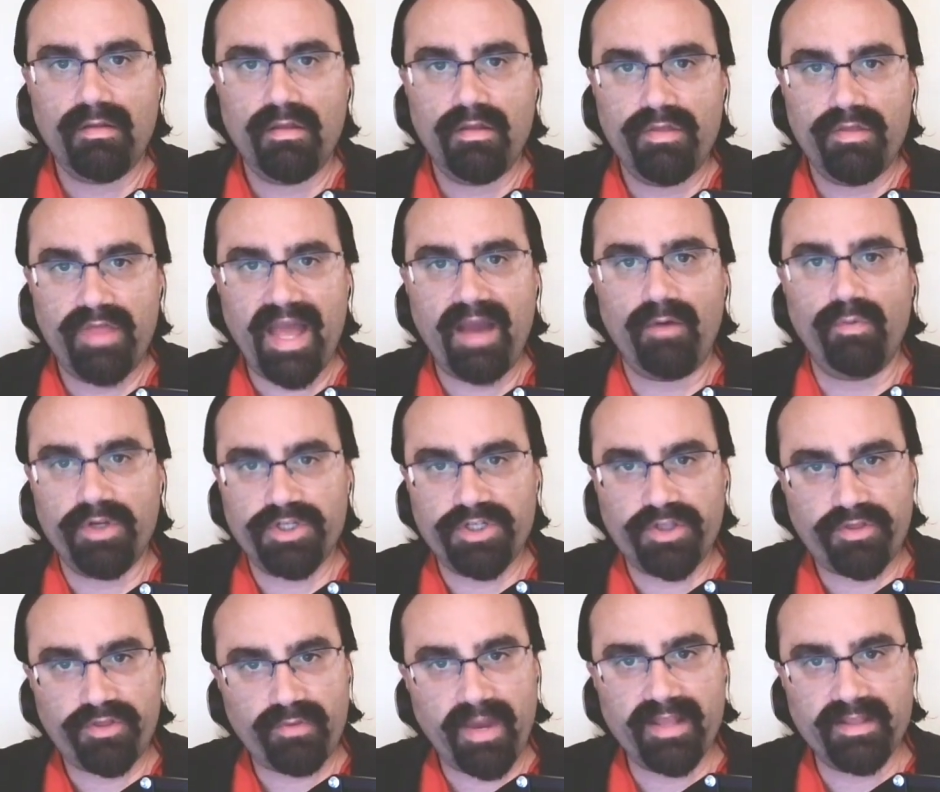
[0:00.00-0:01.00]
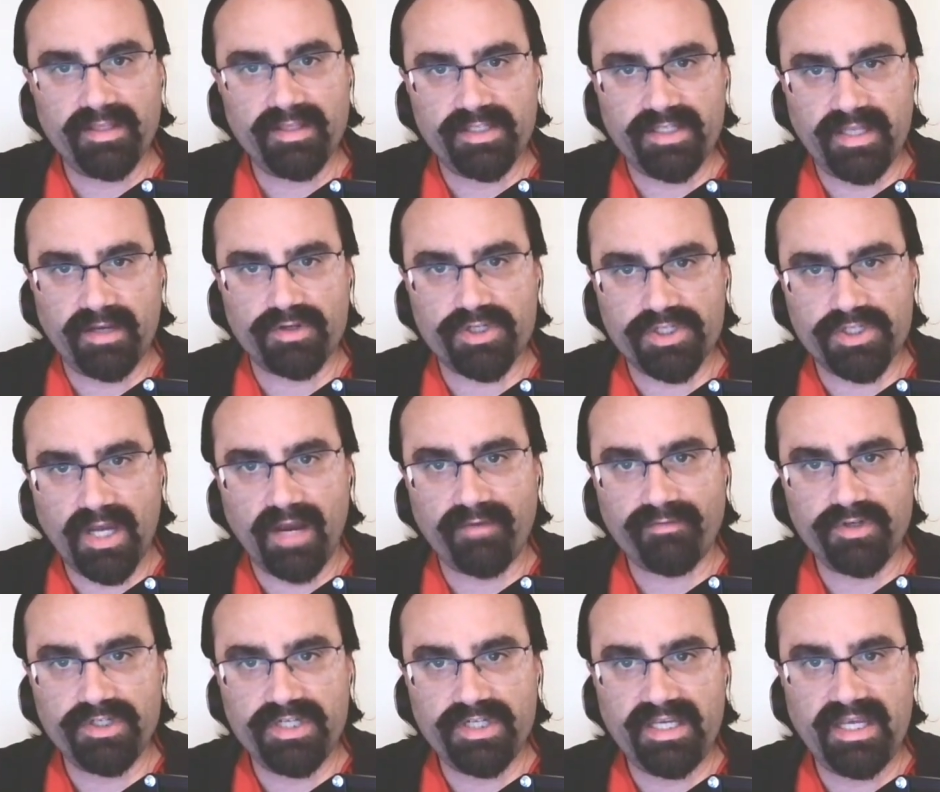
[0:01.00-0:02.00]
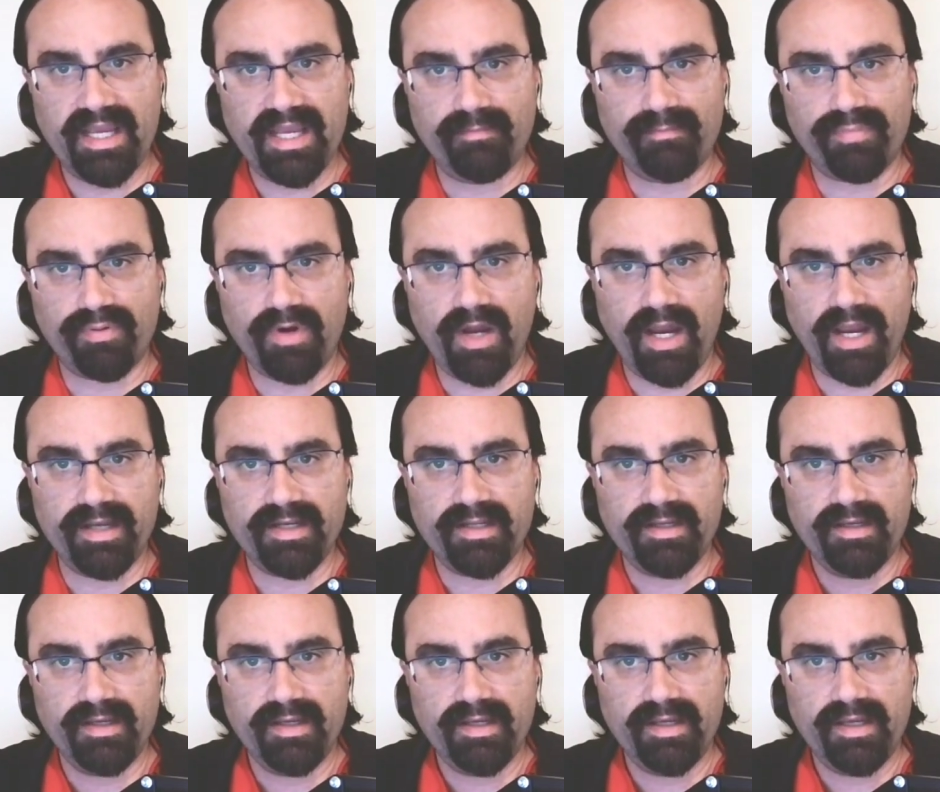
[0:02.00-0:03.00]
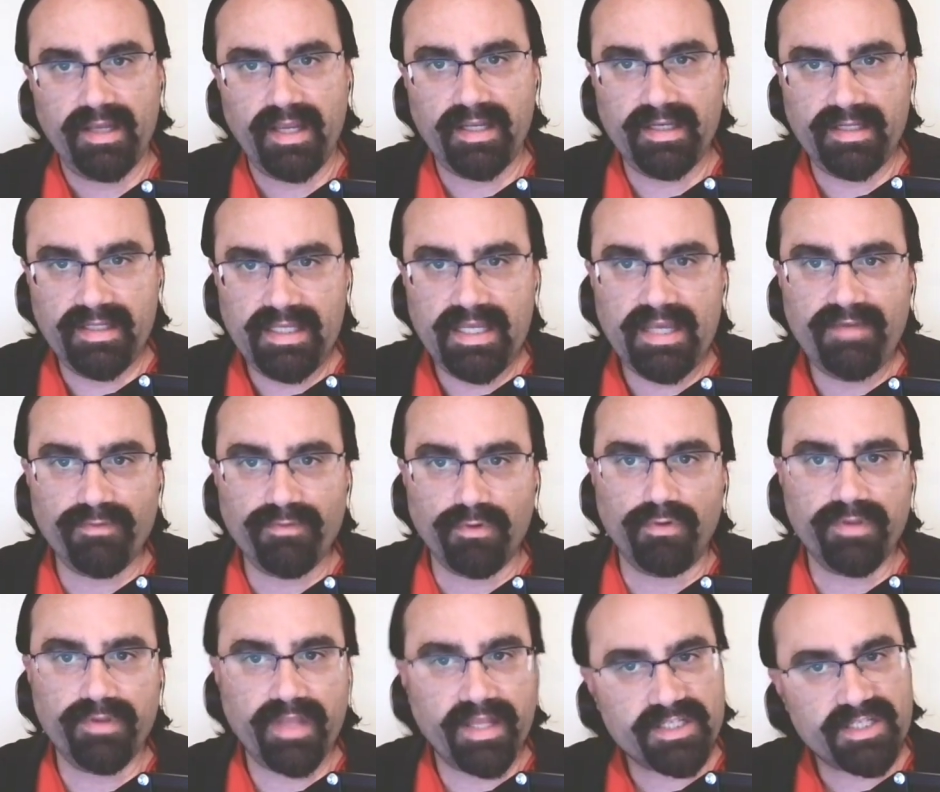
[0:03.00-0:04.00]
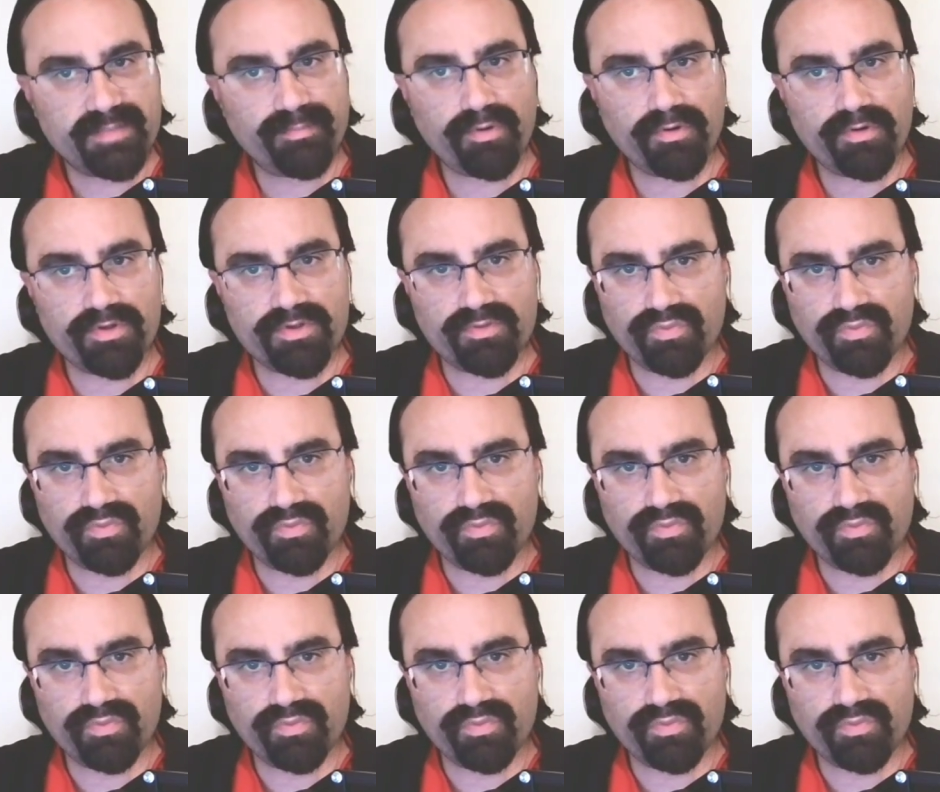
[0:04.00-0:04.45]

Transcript: that which threatens their sovereignty and pride, an evil that spurs